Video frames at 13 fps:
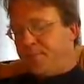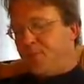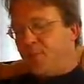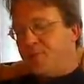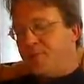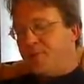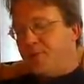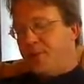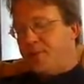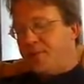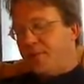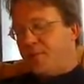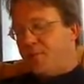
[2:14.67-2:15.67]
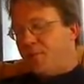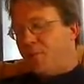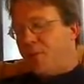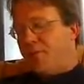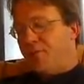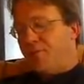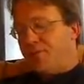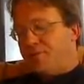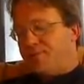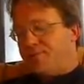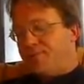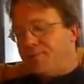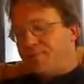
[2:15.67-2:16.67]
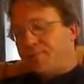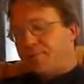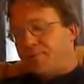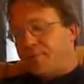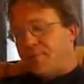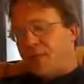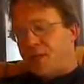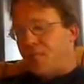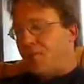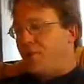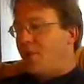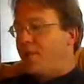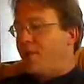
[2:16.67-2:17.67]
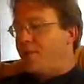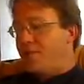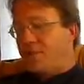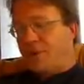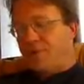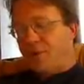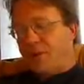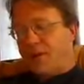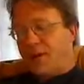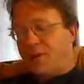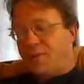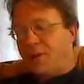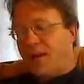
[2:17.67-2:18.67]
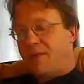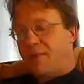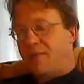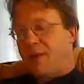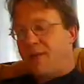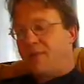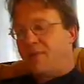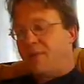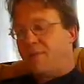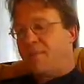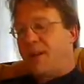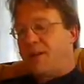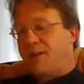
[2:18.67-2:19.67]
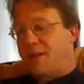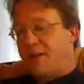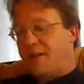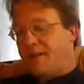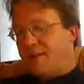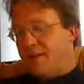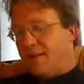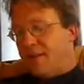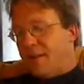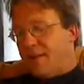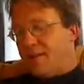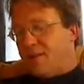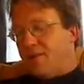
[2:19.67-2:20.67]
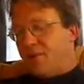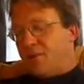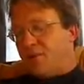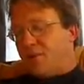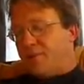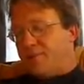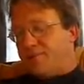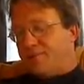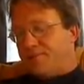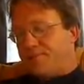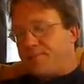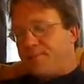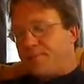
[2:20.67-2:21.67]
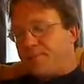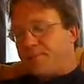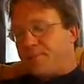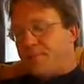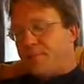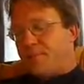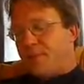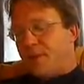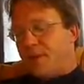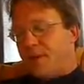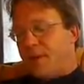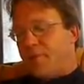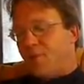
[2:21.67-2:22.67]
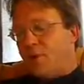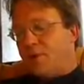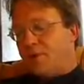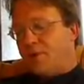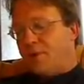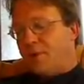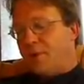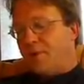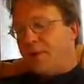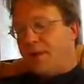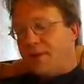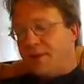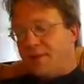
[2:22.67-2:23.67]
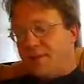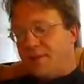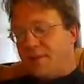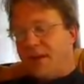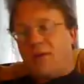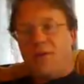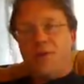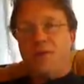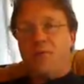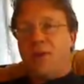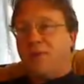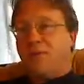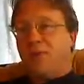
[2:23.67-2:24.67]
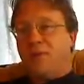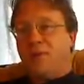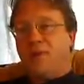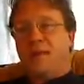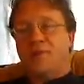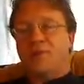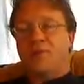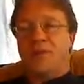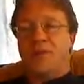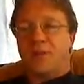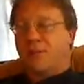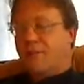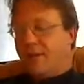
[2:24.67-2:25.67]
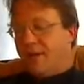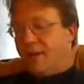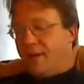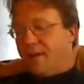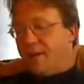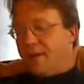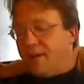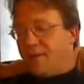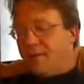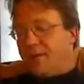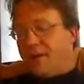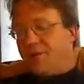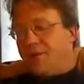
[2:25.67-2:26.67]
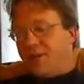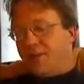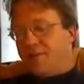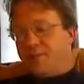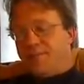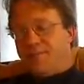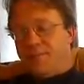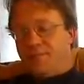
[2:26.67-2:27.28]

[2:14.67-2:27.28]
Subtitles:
Those are the phrases there that you want to use. So knowing all this stuff, looking down at the bottom of the page under the practica, the first one, number 1, should be like this. I'll read them right through with the answer in there. Check yourselves,